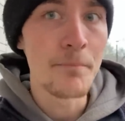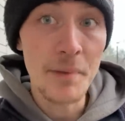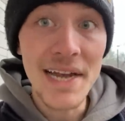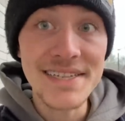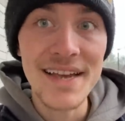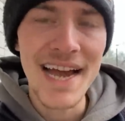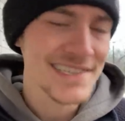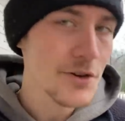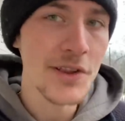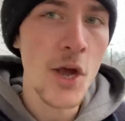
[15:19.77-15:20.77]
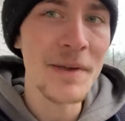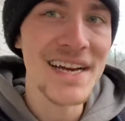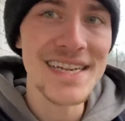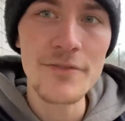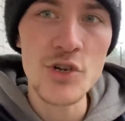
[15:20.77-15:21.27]
But I certainly hope you
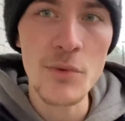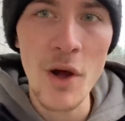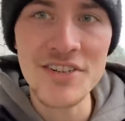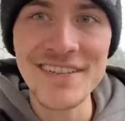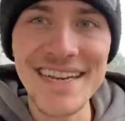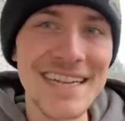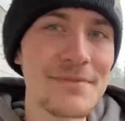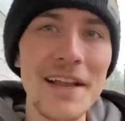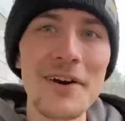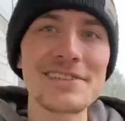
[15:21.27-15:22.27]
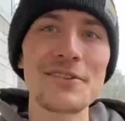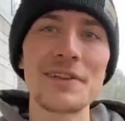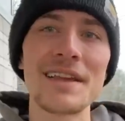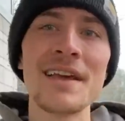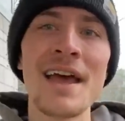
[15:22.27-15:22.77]
guys have enjoyed watching today's video. I
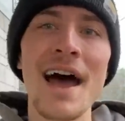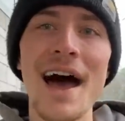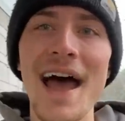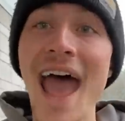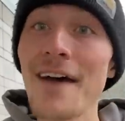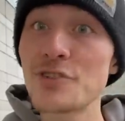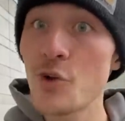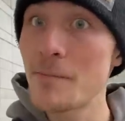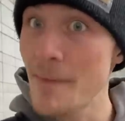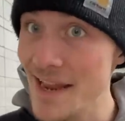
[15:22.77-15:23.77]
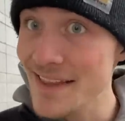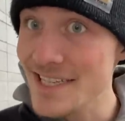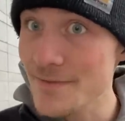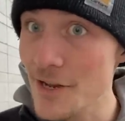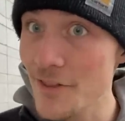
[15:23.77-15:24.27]
certainly have enjoyed making
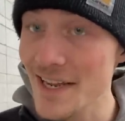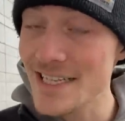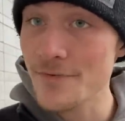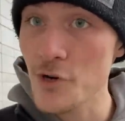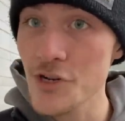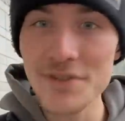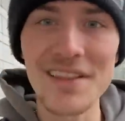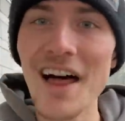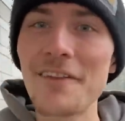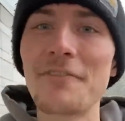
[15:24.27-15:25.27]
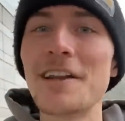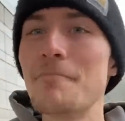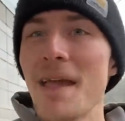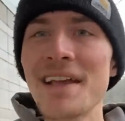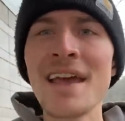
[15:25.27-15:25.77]
this video. That is for sure. It's a lot of fun
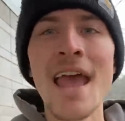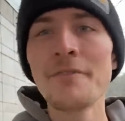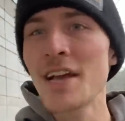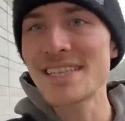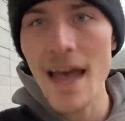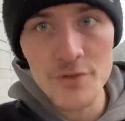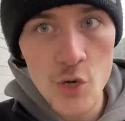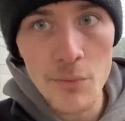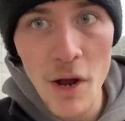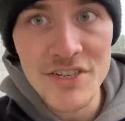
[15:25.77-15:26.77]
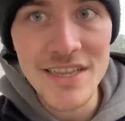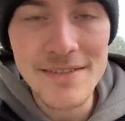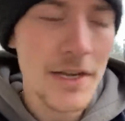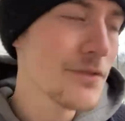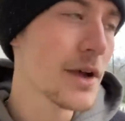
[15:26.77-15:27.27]
to make. If you guys have enjoyed watching
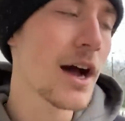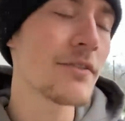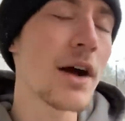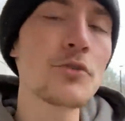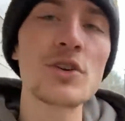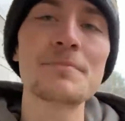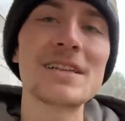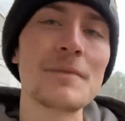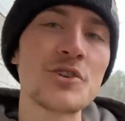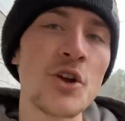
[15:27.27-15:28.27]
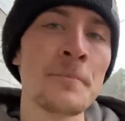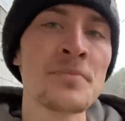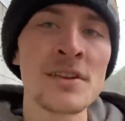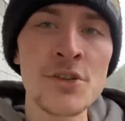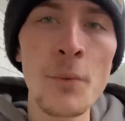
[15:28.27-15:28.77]
this video, of course, please make sure
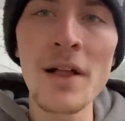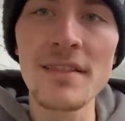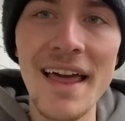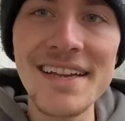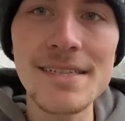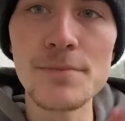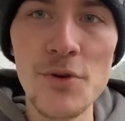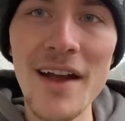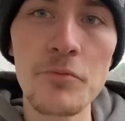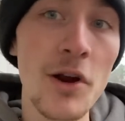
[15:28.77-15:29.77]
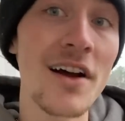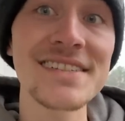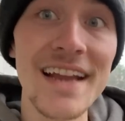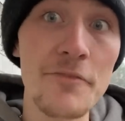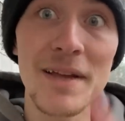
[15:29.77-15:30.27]
to, well, like and subscribe for more
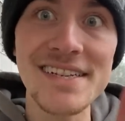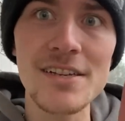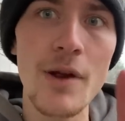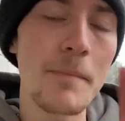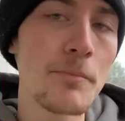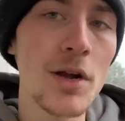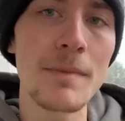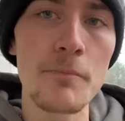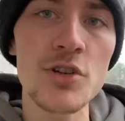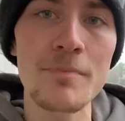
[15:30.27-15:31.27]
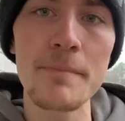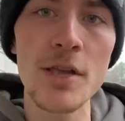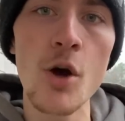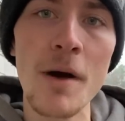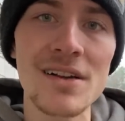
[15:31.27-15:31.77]
content. I have my Instagram, my book, my merch, my P.O.